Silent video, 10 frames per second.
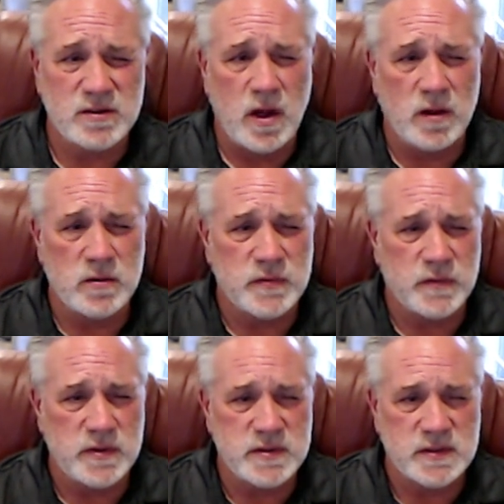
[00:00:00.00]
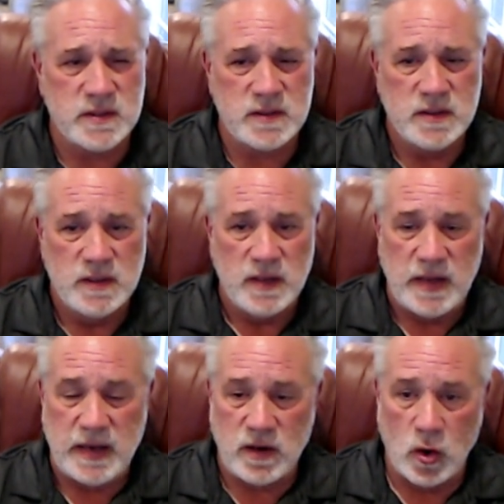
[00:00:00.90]
dollars for this uh,
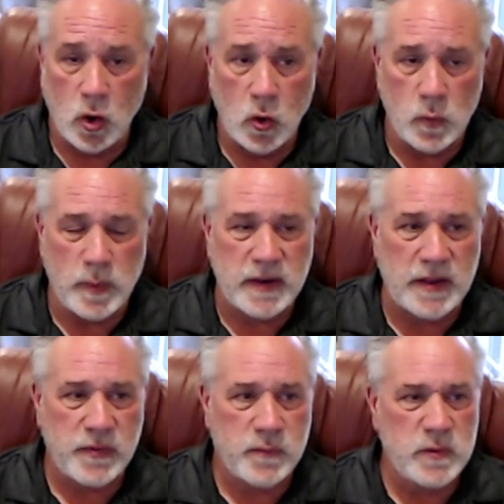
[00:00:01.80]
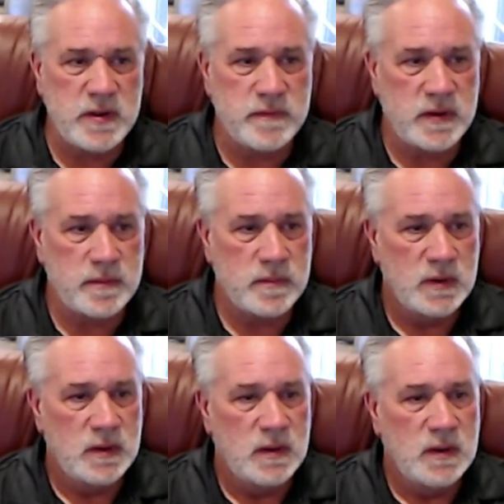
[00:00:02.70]
at Hope. I got three of them,
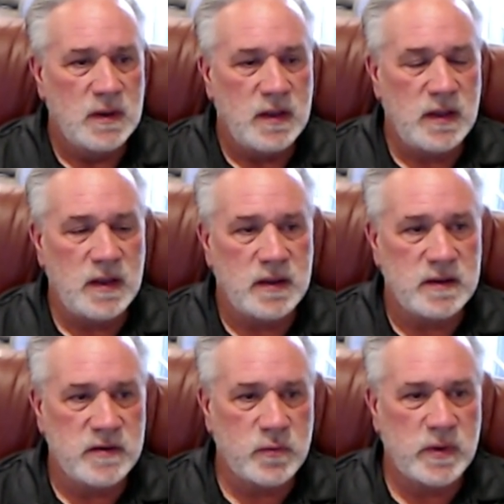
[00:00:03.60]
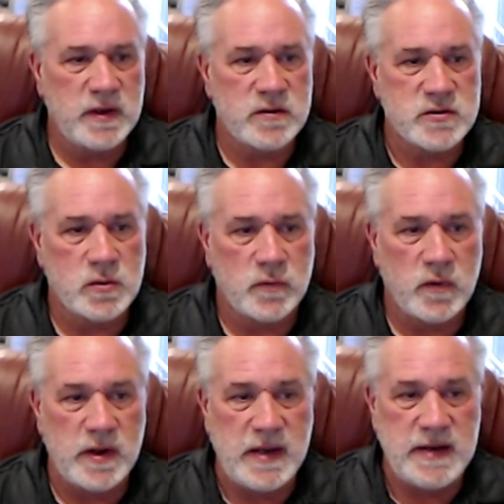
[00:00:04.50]
and this one here sold
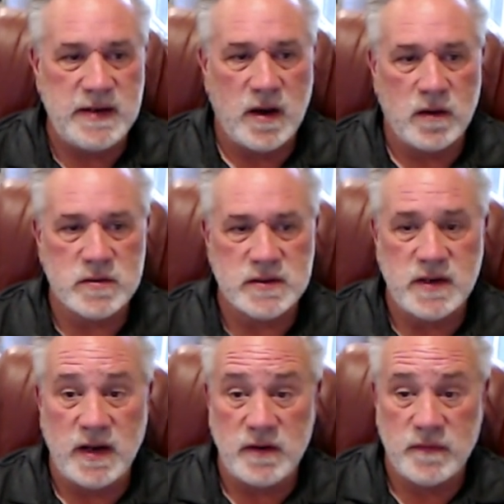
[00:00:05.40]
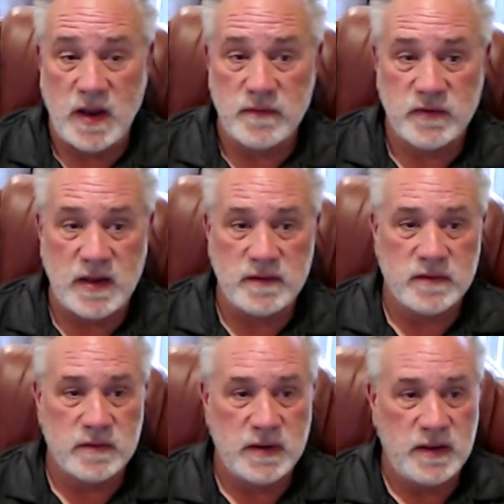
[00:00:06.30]
for eighty dollars and ninety five
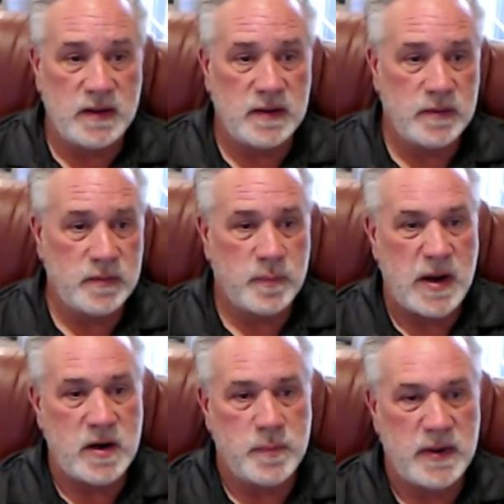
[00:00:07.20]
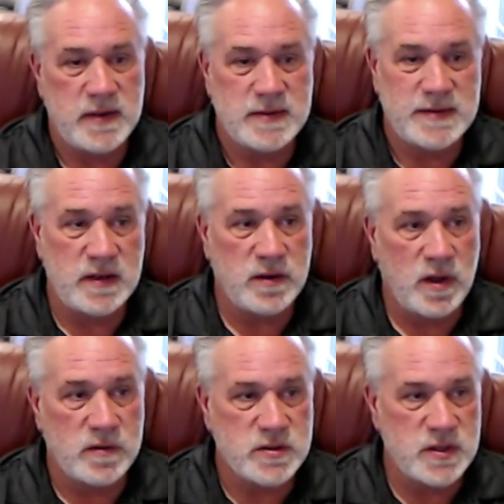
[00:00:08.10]
cents, and buyer paid ten
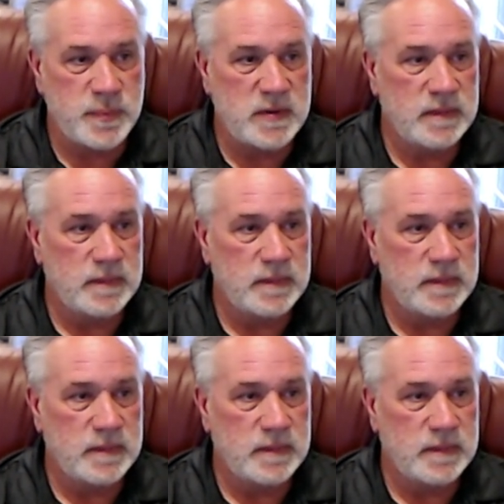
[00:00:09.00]
dollars shipping.